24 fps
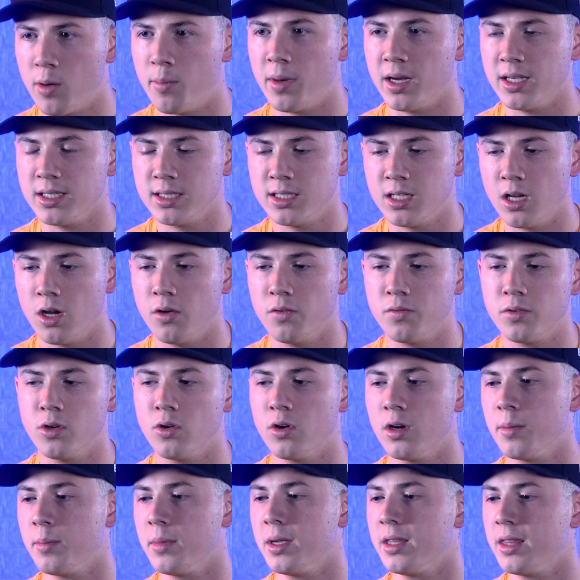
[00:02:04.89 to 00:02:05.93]
about
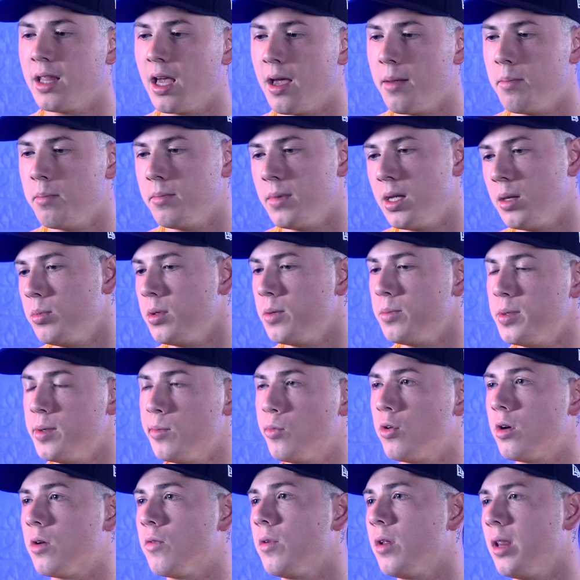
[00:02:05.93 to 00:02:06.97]
myself, you know what I mean, that maybe
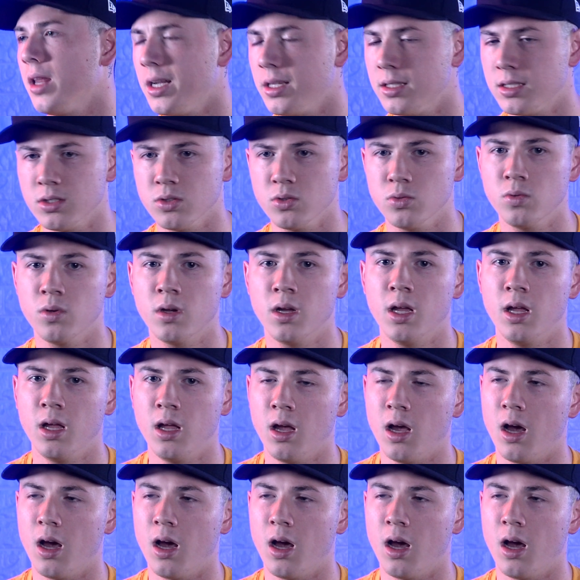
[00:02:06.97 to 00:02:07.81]
people can relate to.